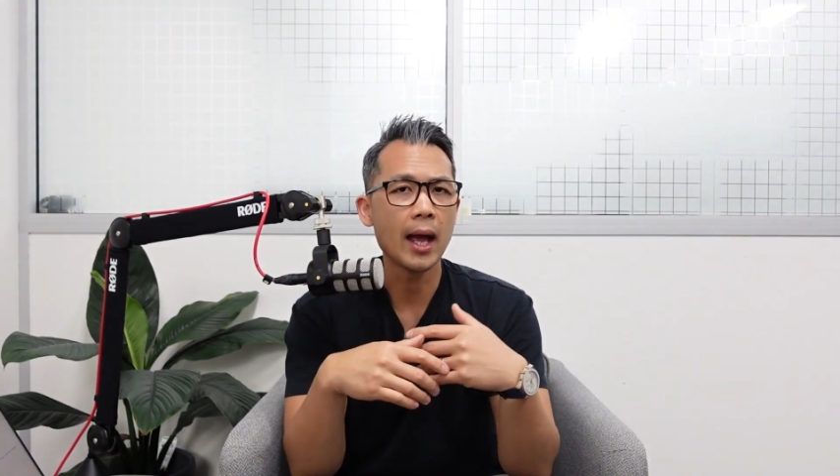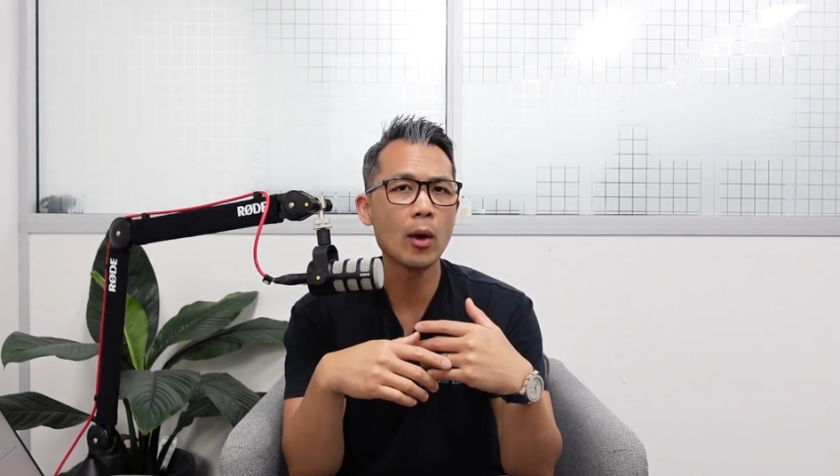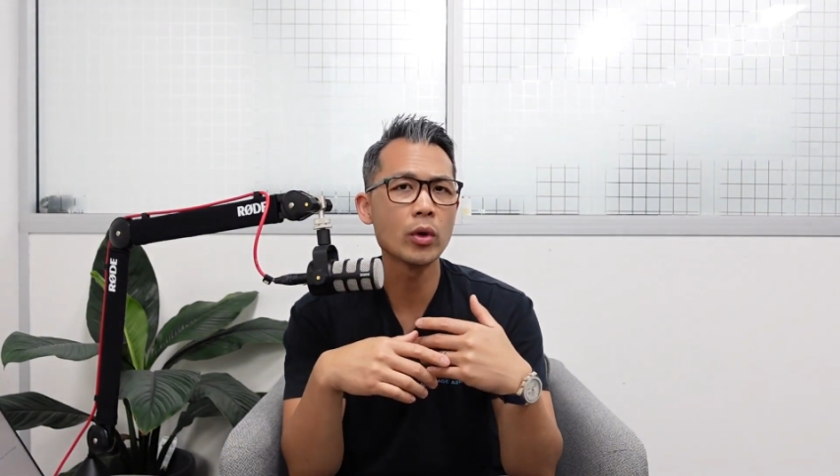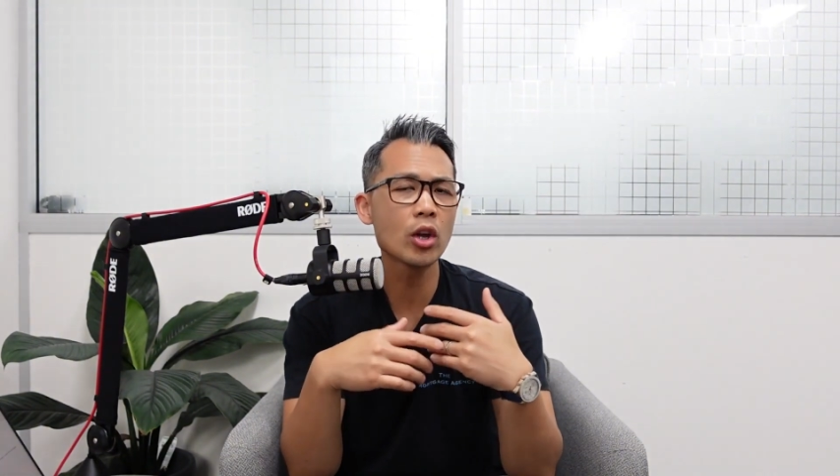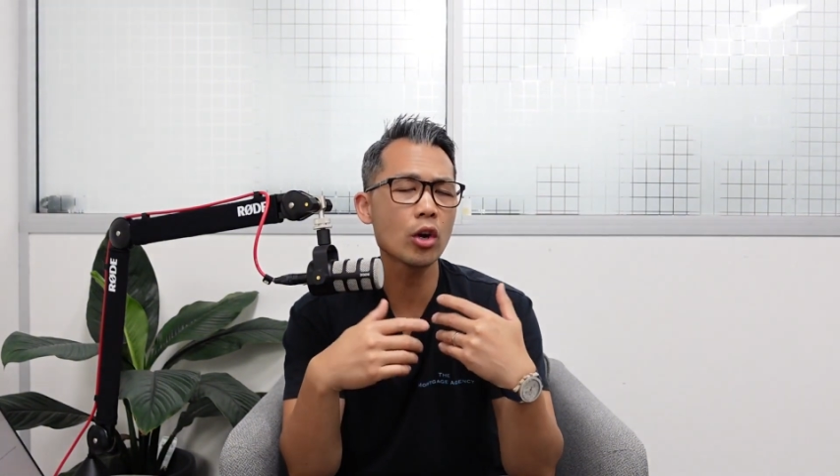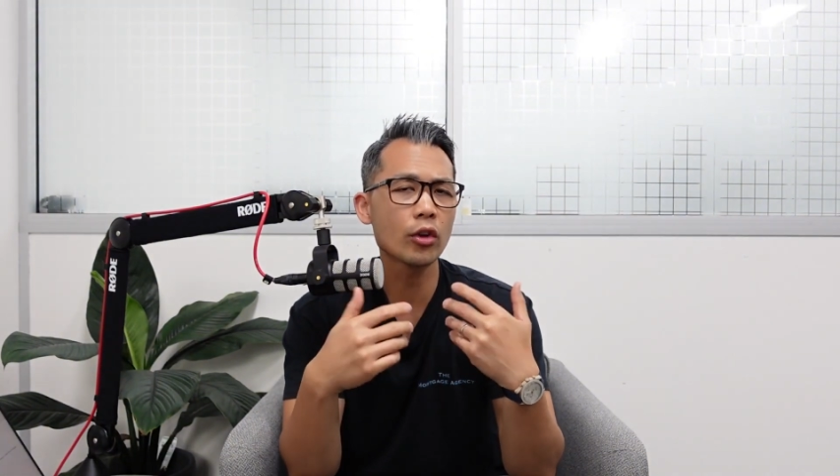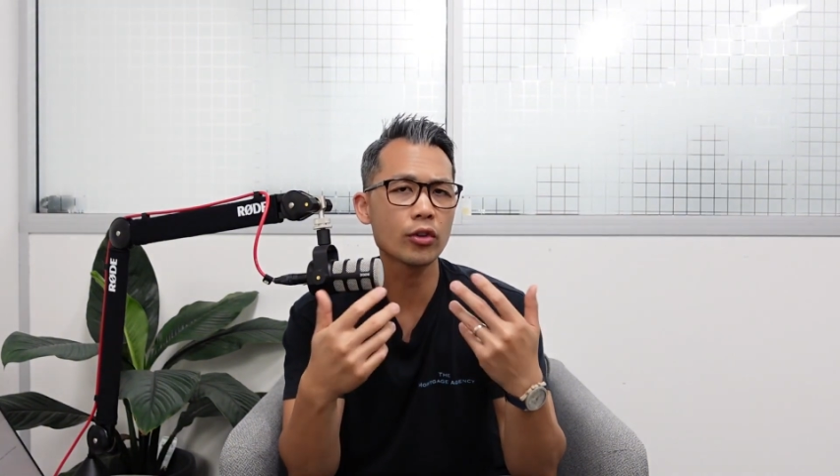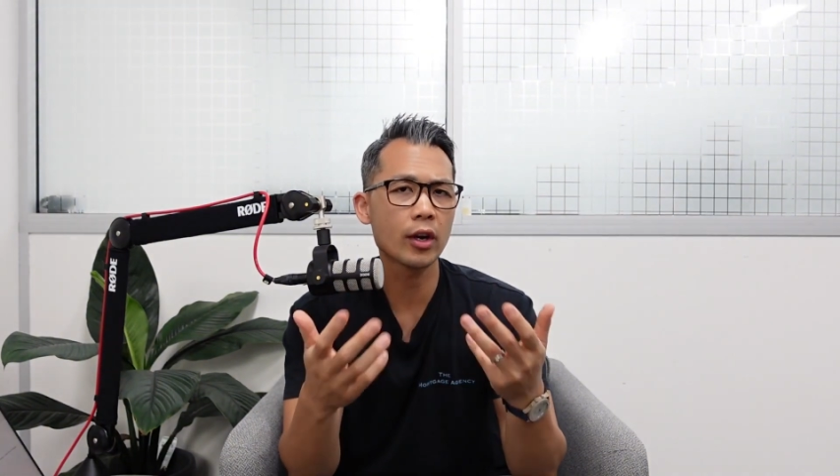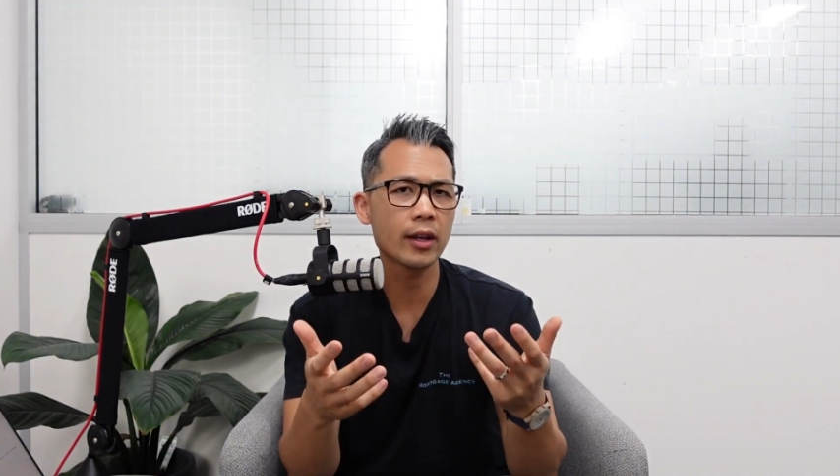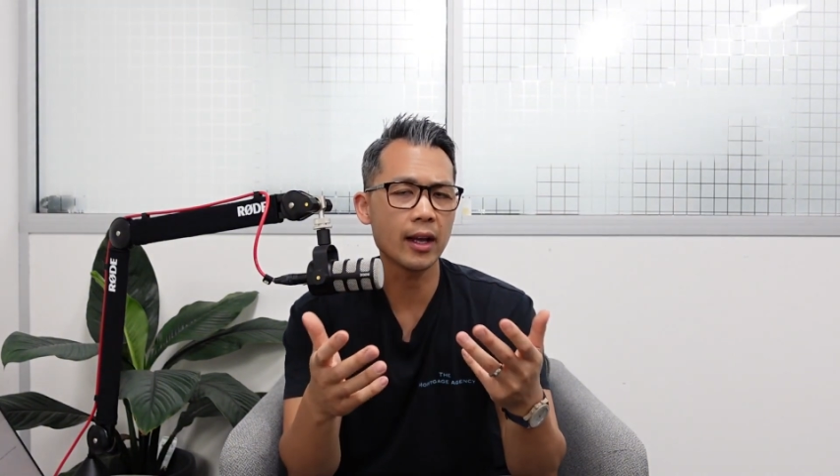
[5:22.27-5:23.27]
And when you
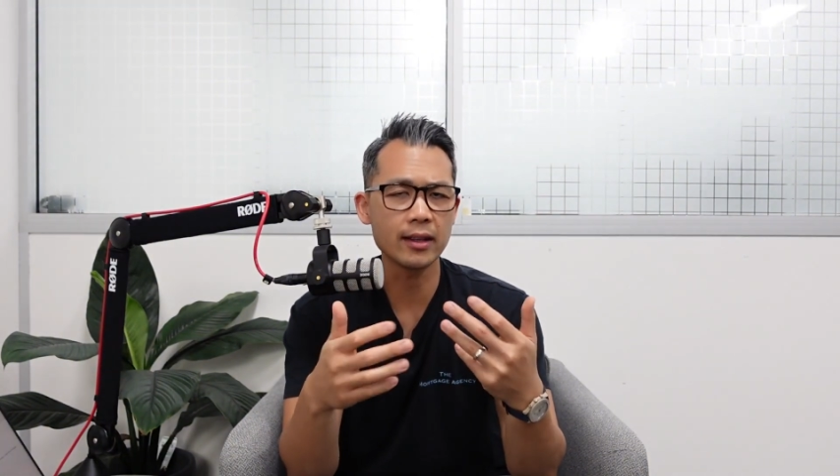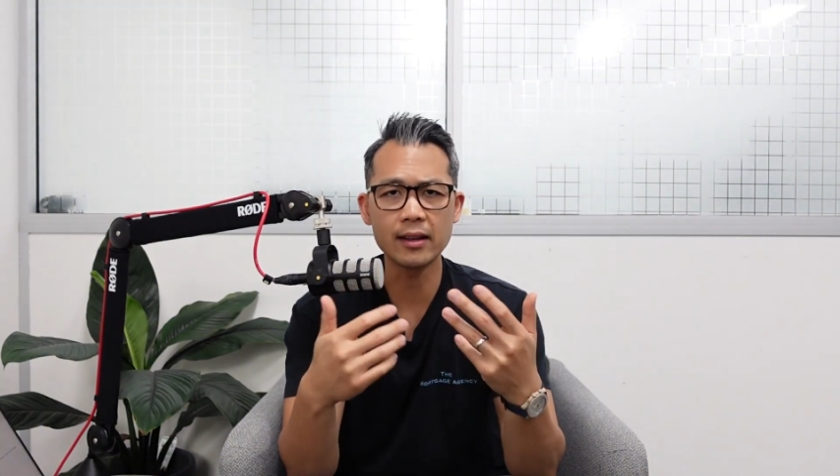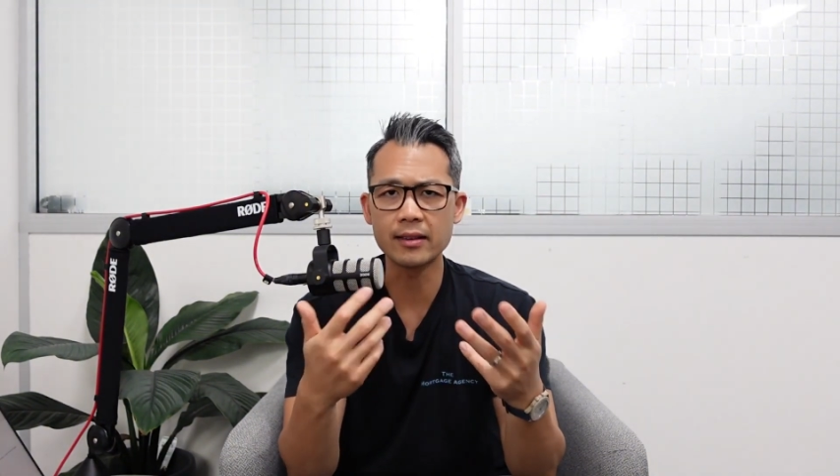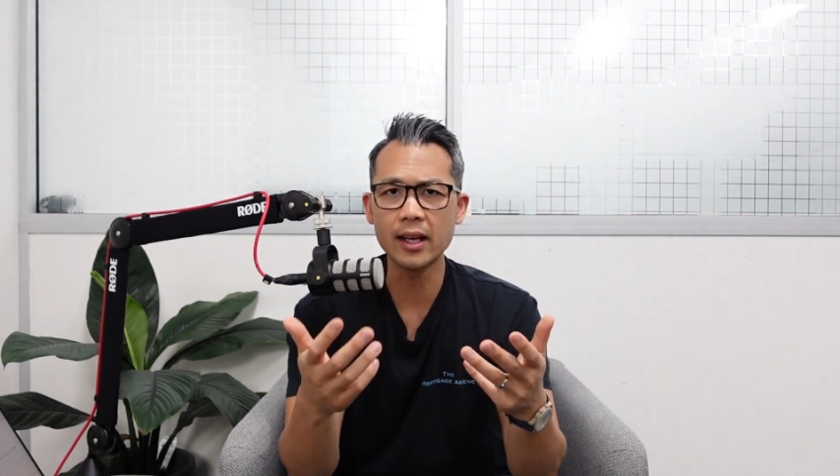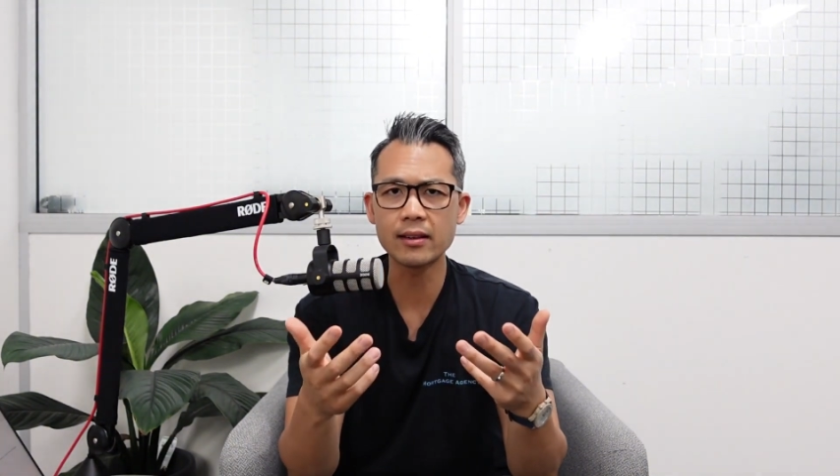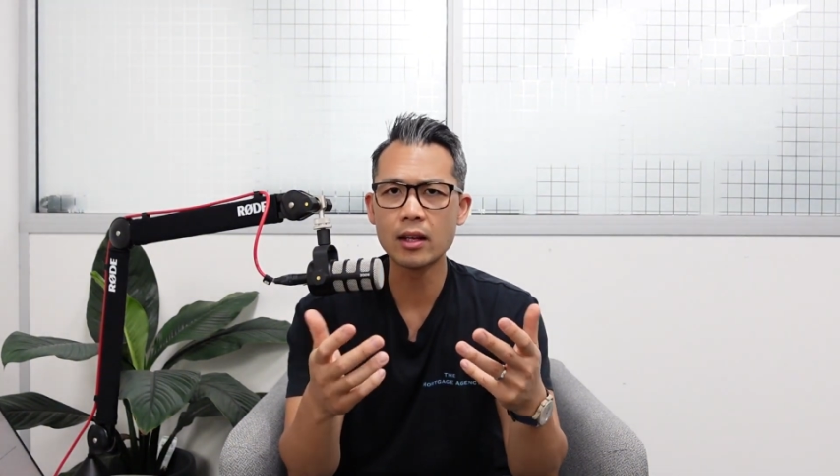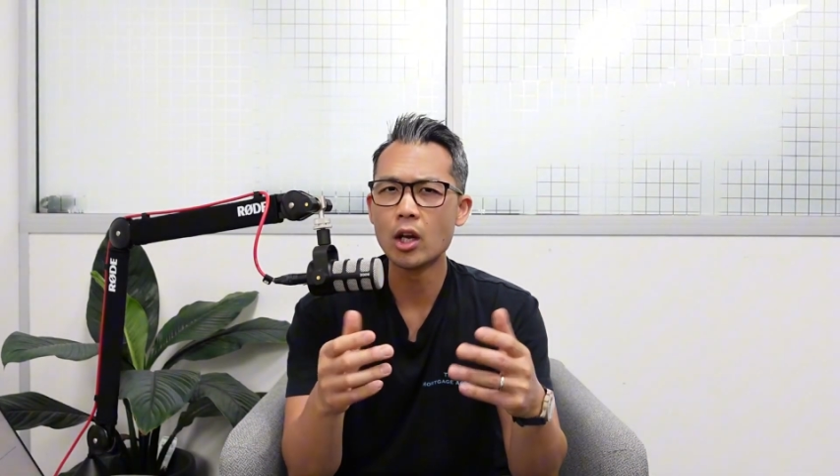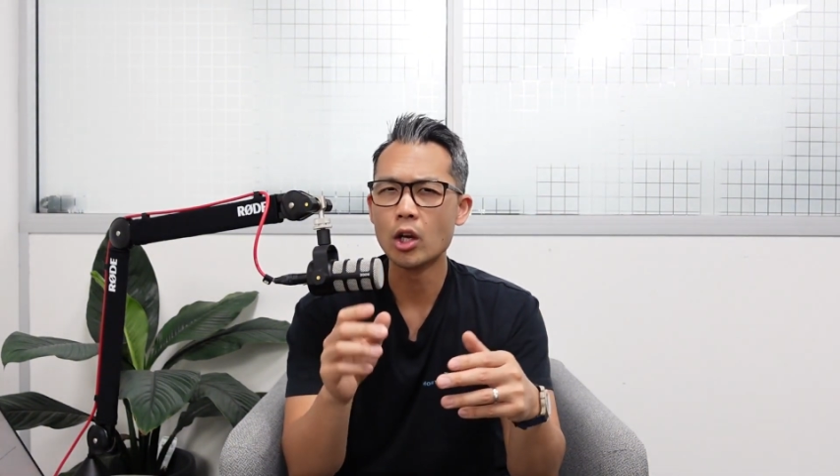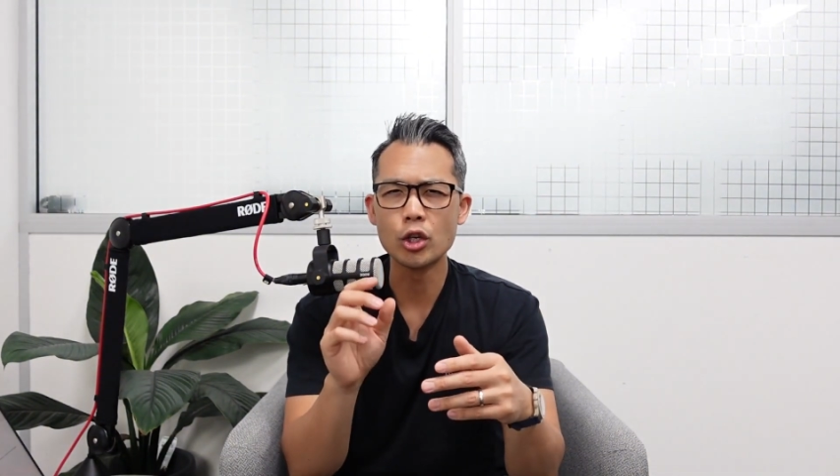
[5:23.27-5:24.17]
consolidate these debts,